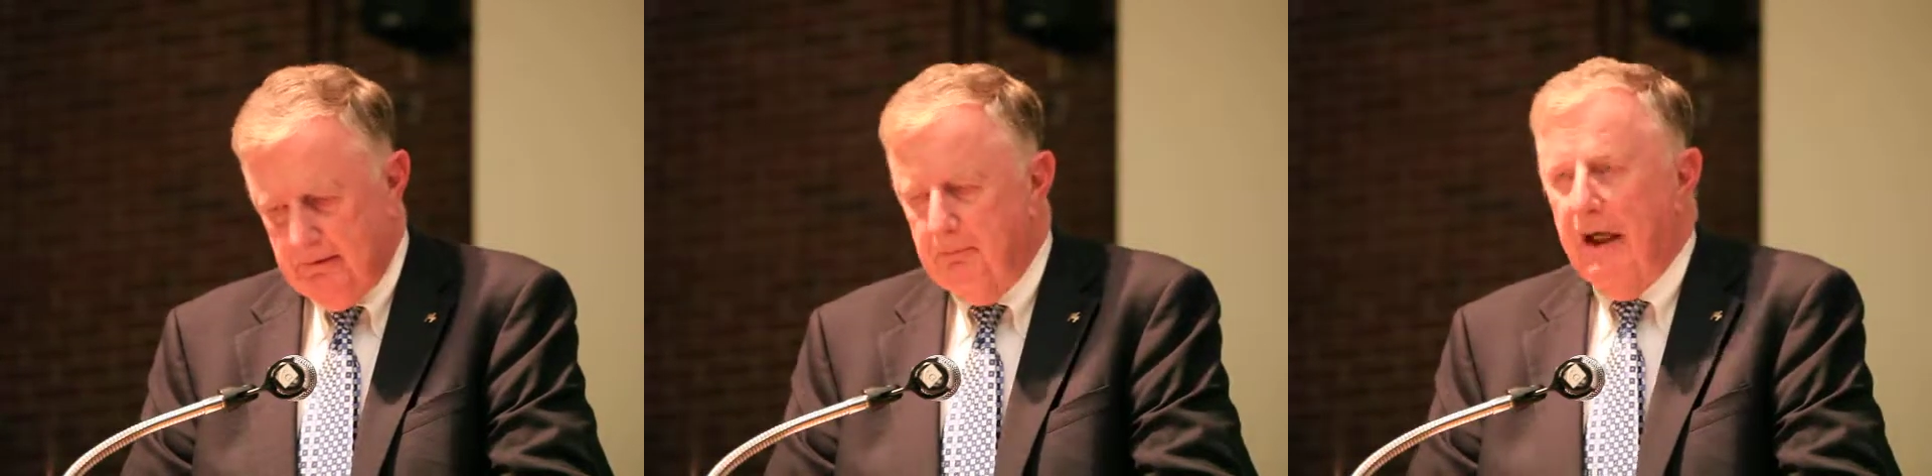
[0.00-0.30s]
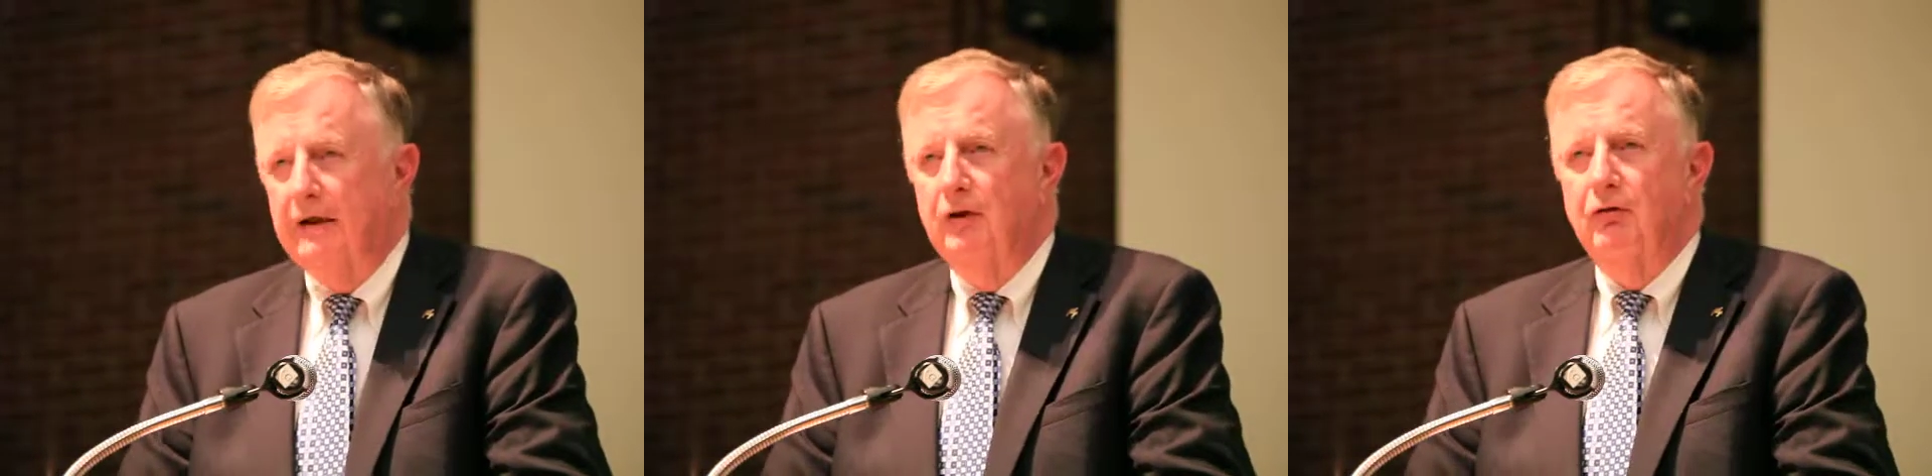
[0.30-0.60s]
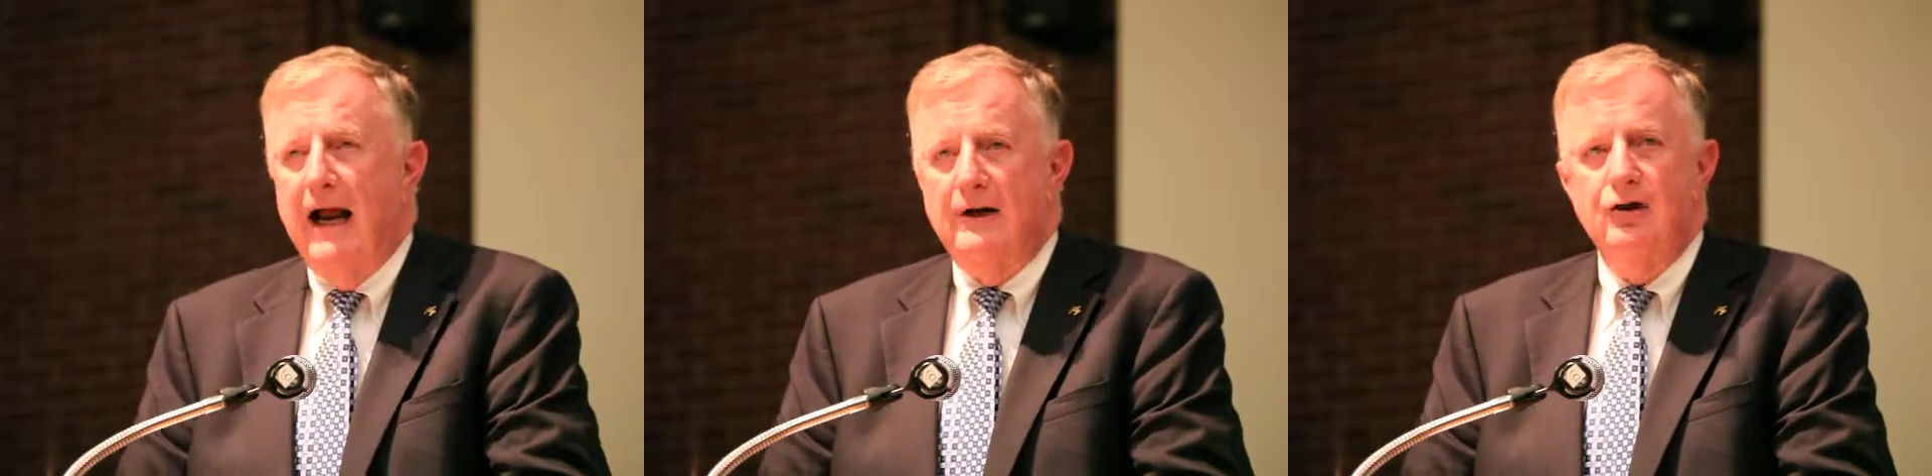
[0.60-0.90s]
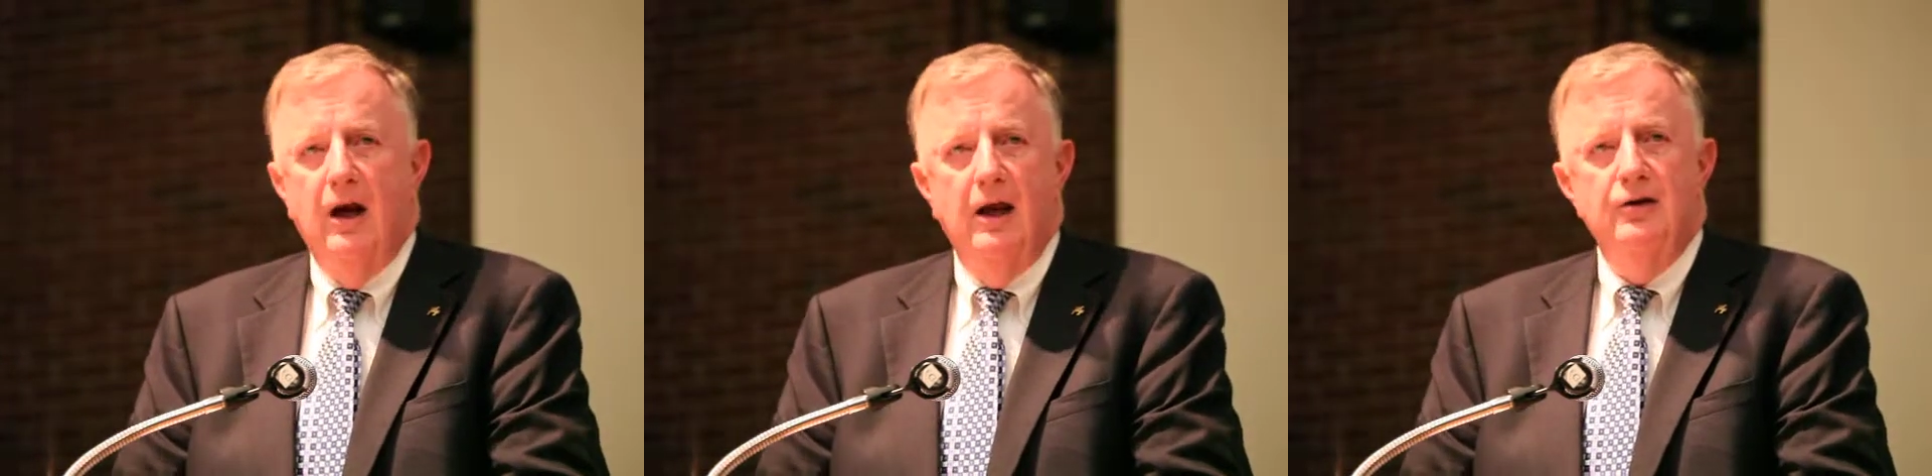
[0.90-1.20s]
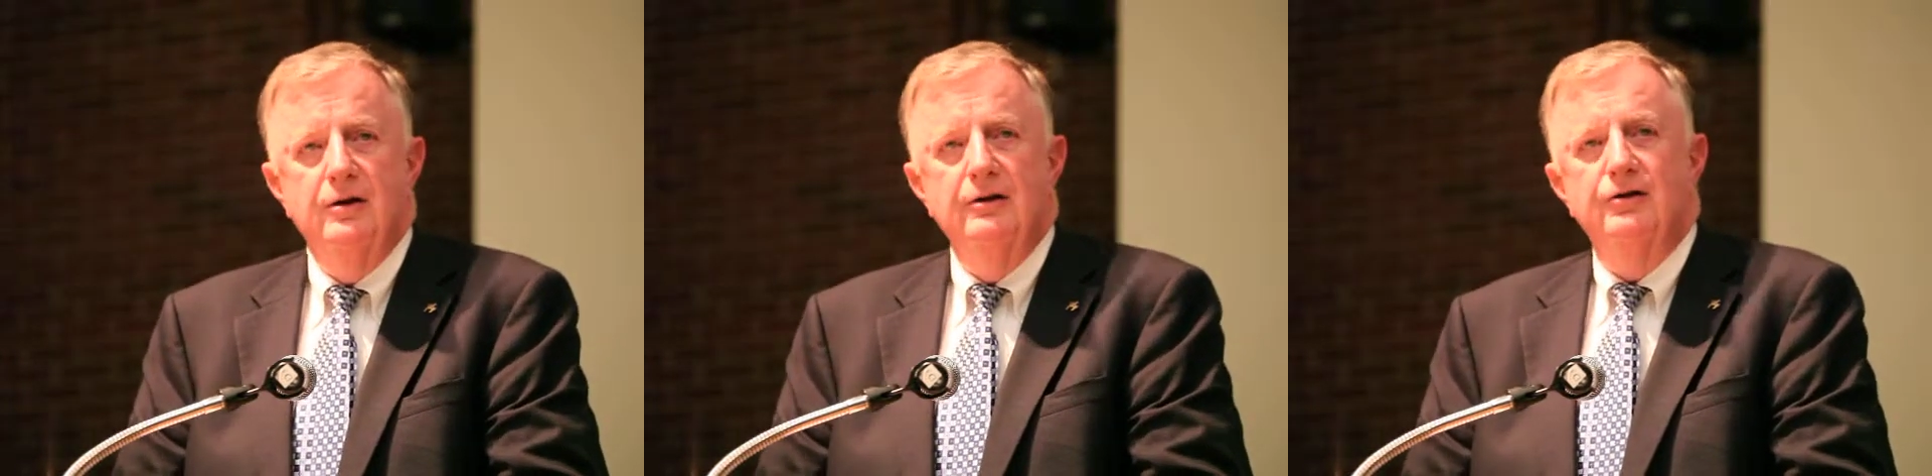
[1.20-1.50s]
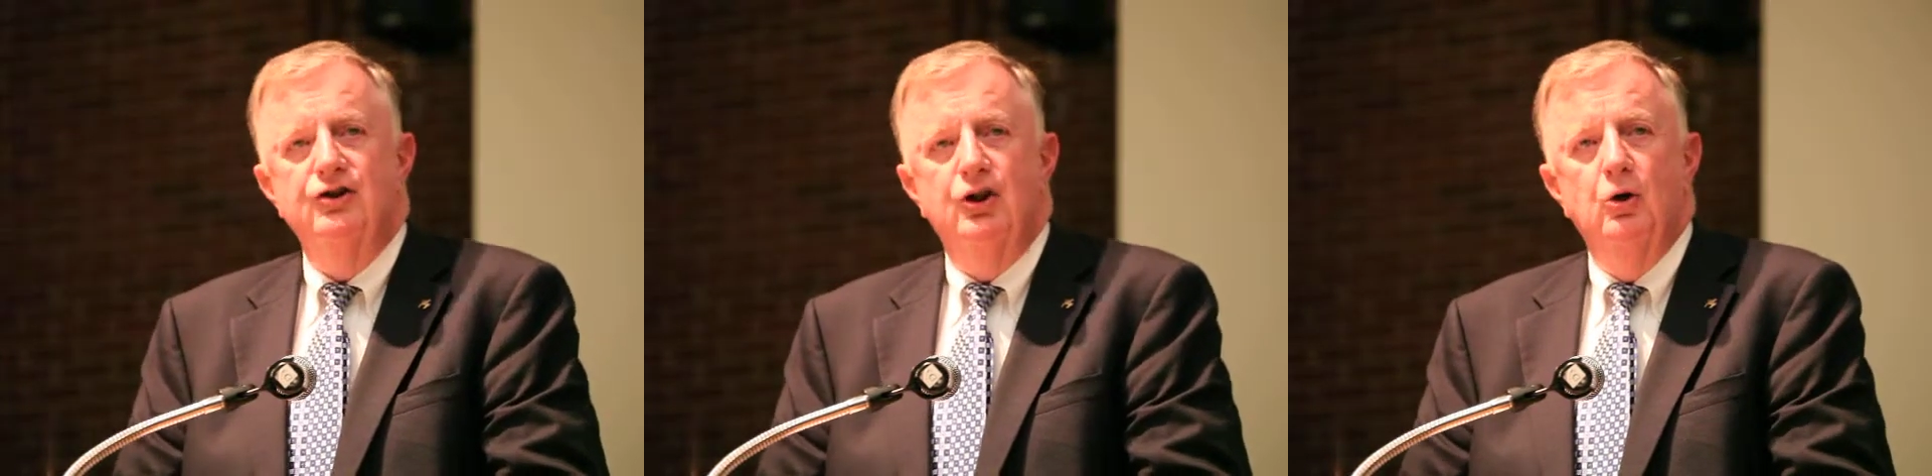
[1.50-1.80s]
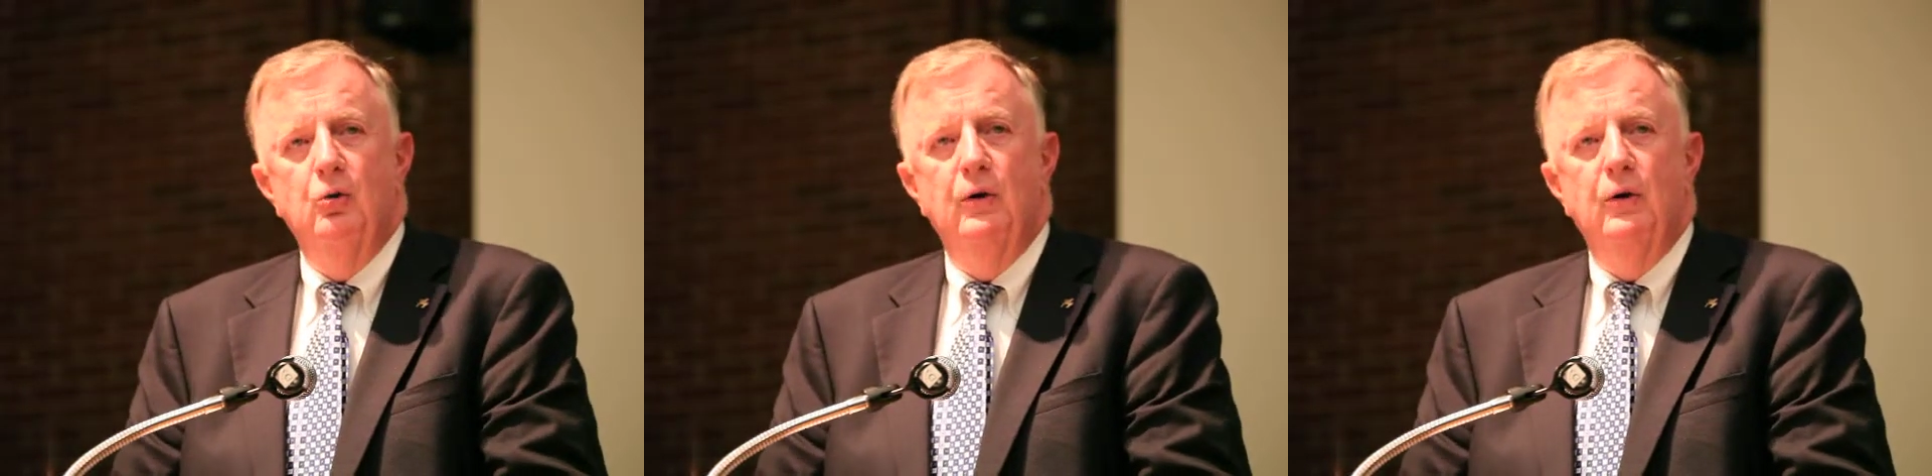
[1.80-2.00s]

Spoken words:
My congratulations to